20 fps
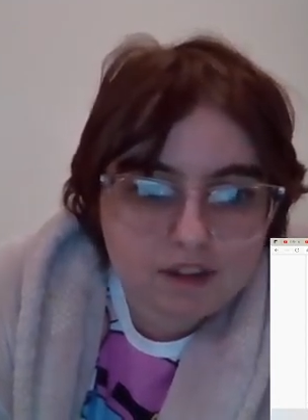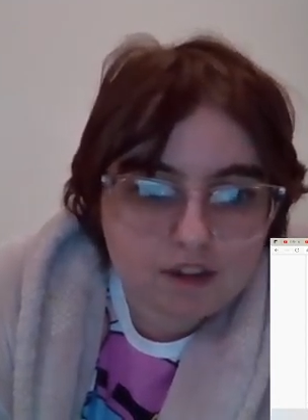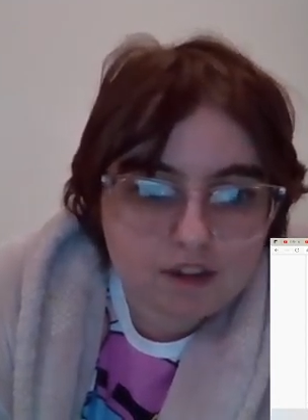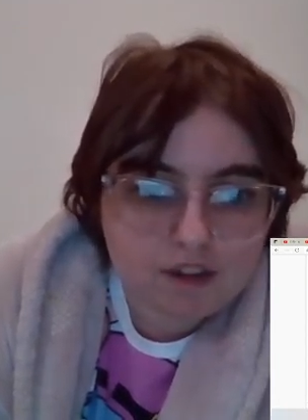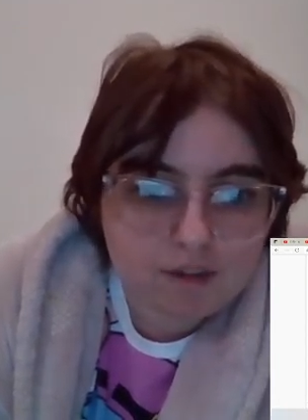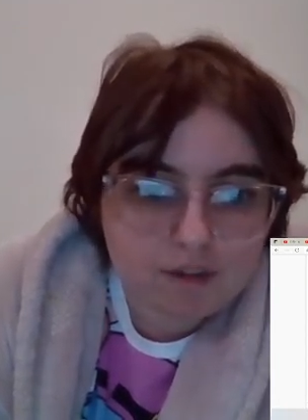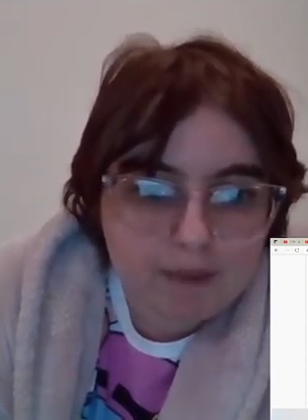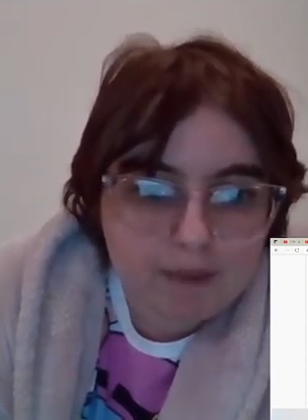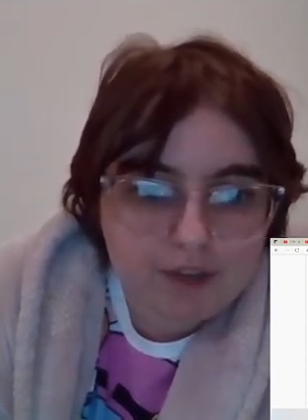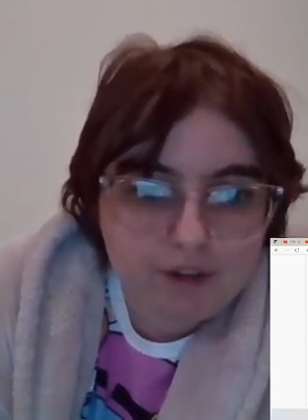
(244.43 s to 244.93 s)

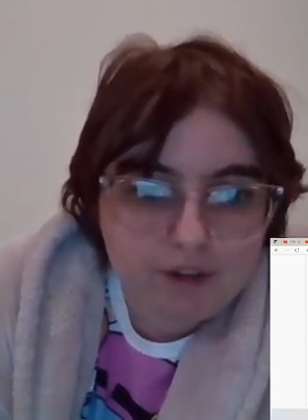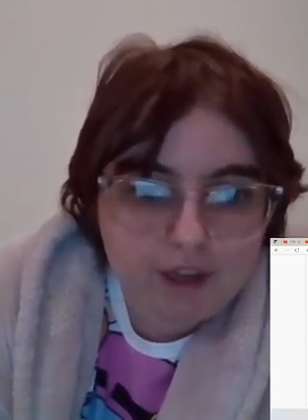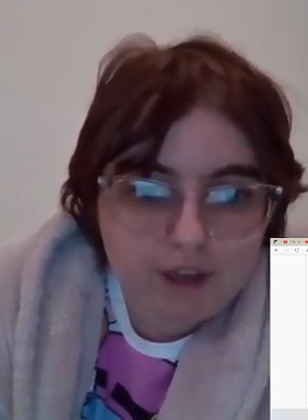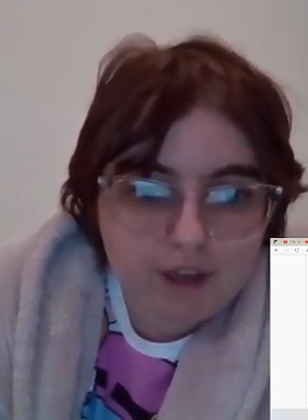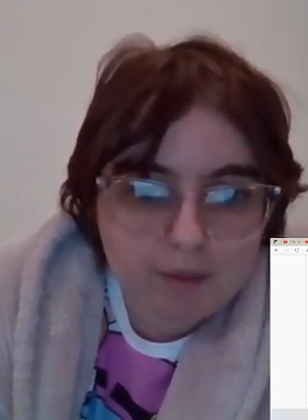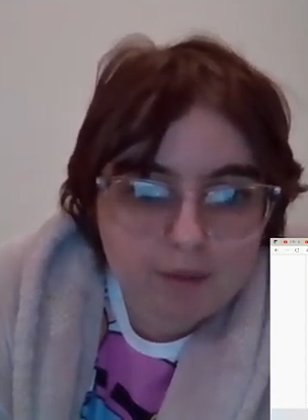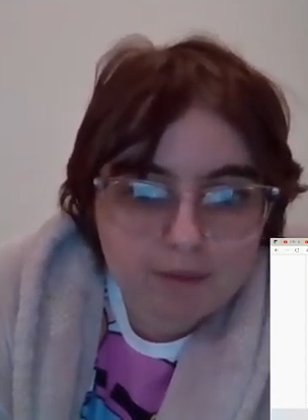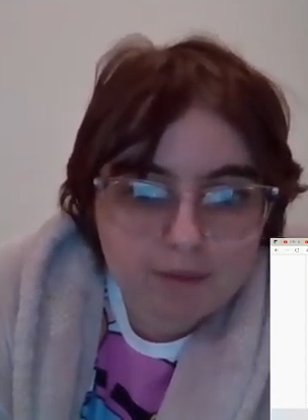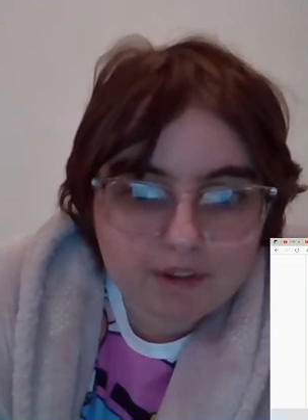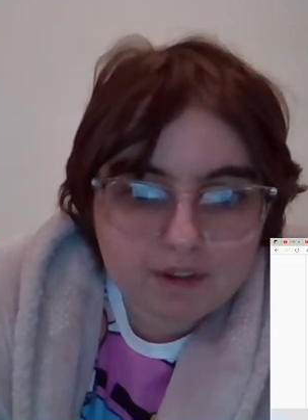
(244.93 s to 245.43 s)
Kiss My
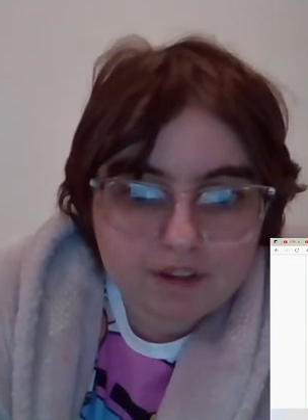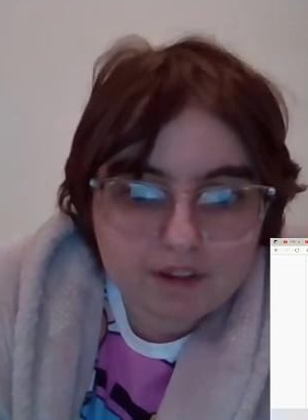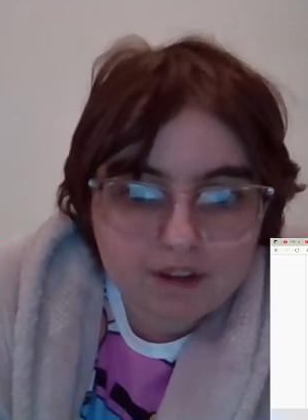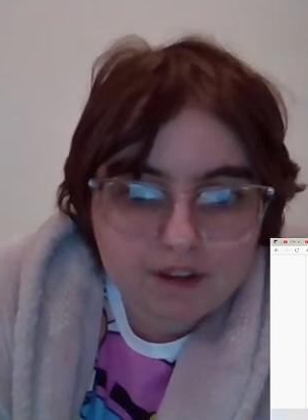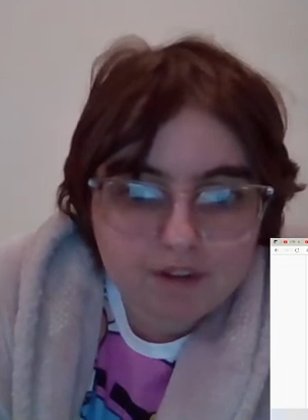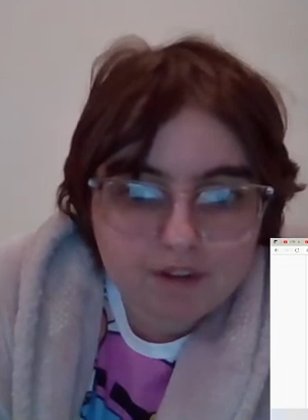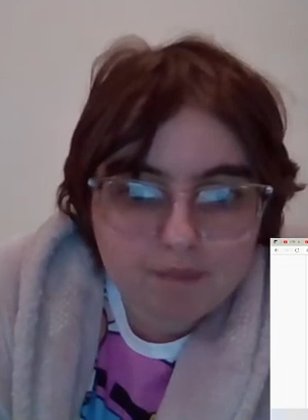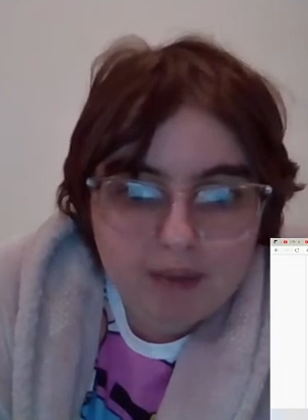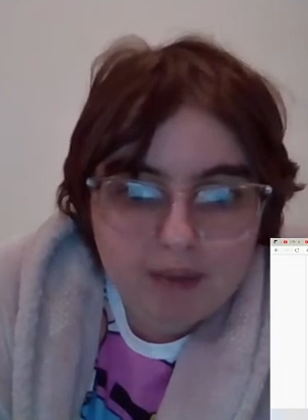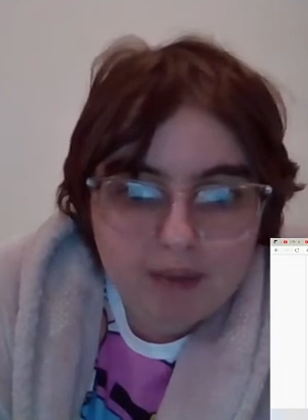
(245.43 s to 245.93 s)
Lips
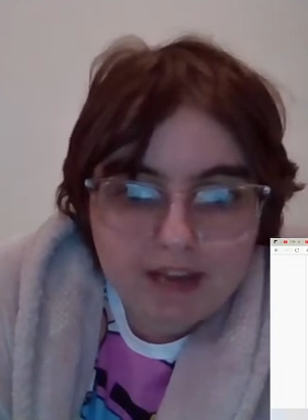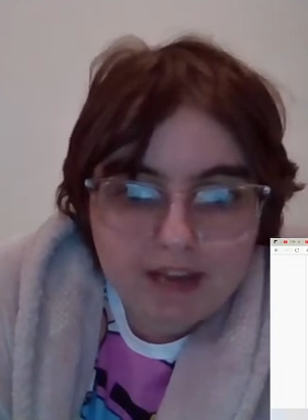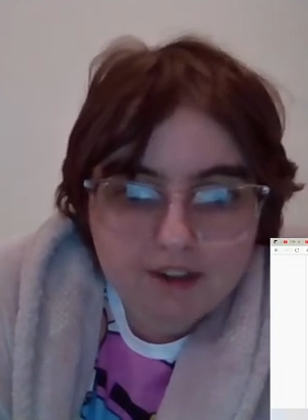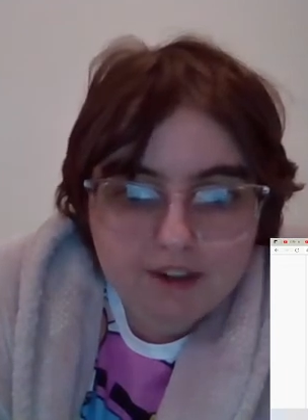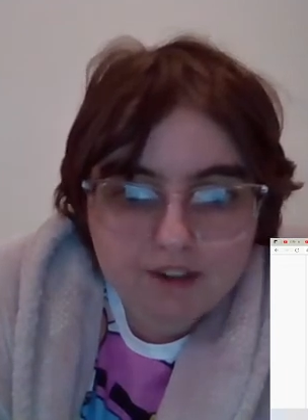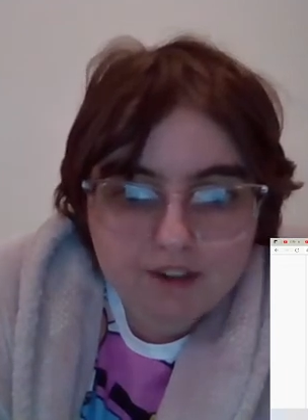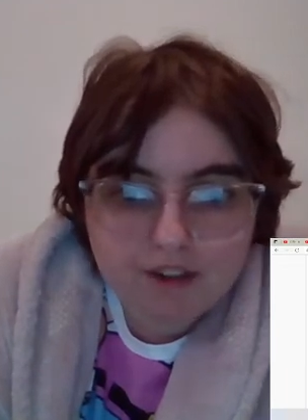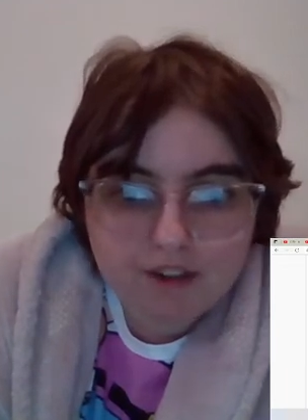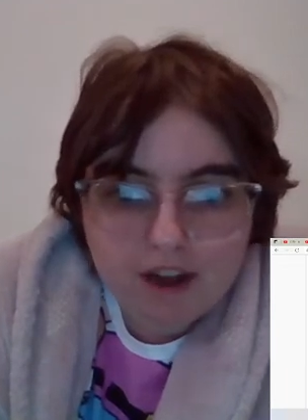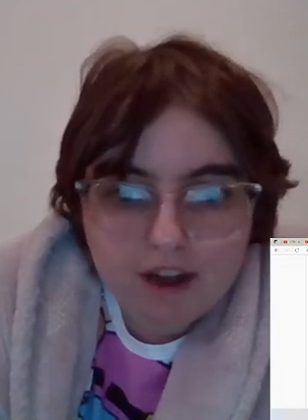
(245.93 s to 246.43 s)

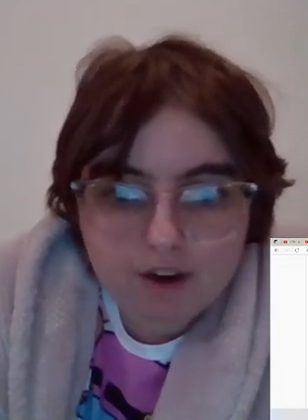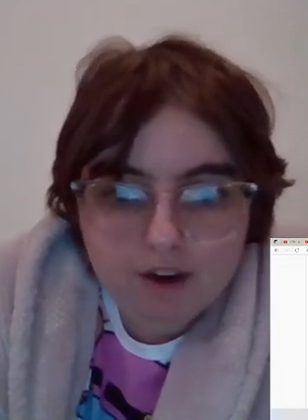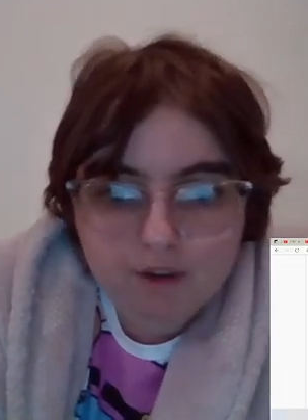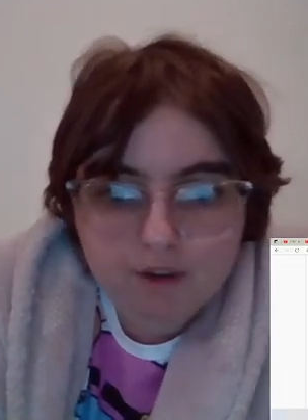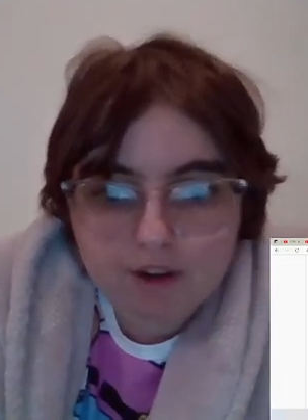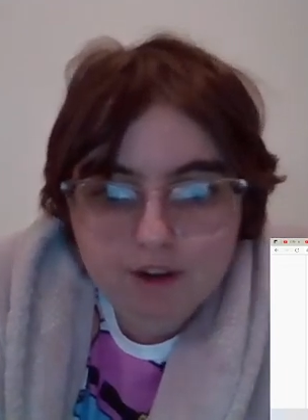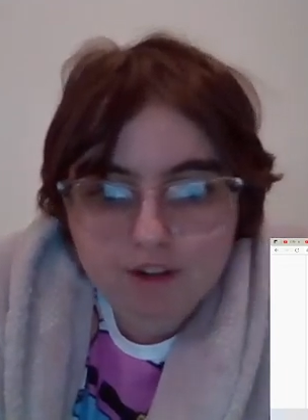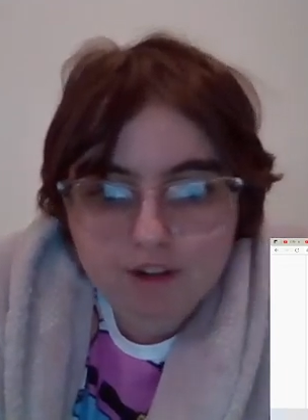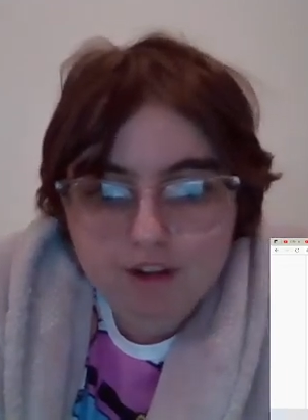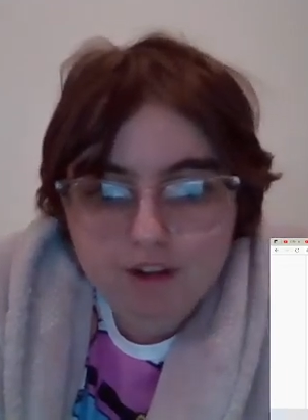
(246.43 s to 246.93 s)
by
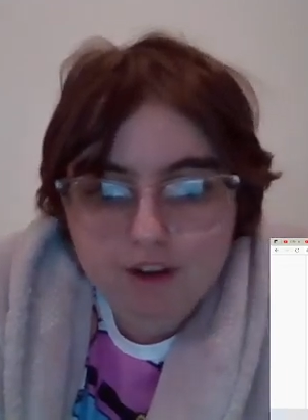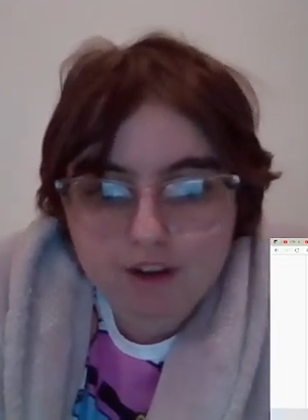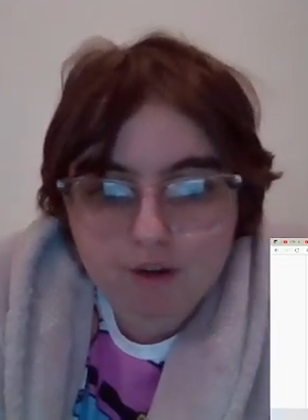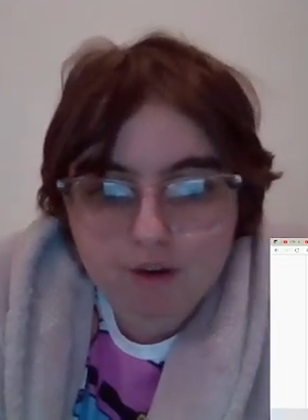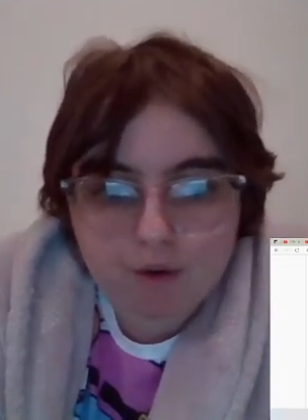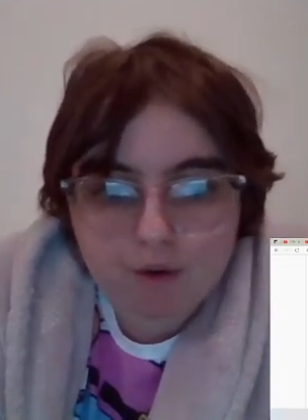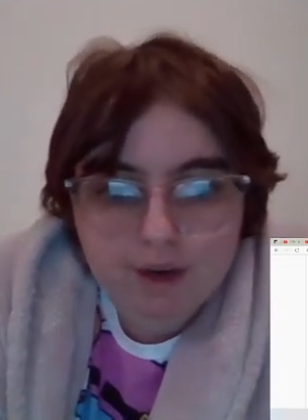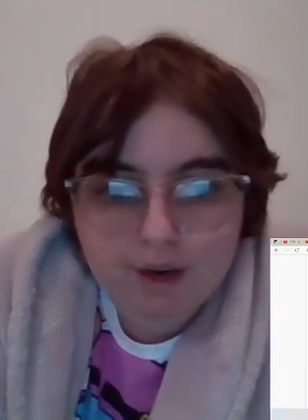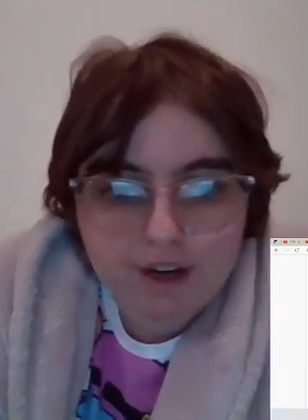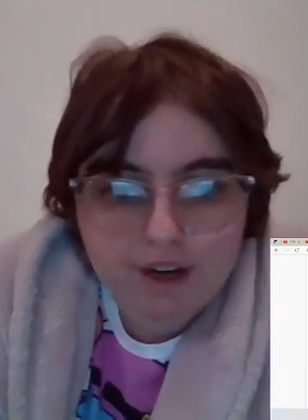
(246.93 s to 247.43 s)
Sakura
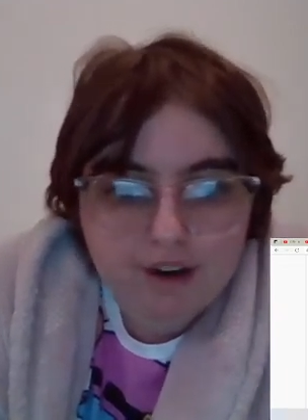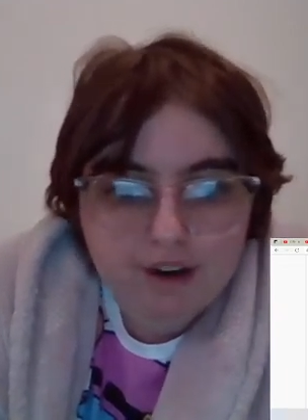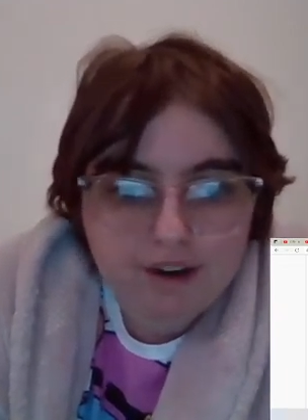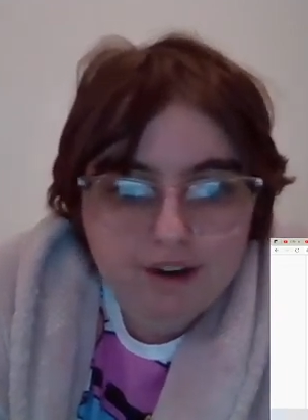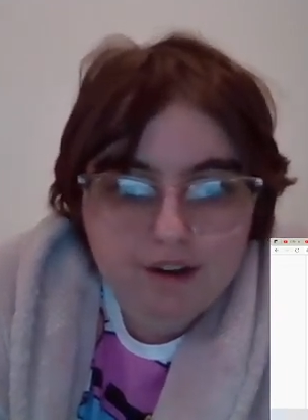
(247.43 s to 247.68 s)
Sayori.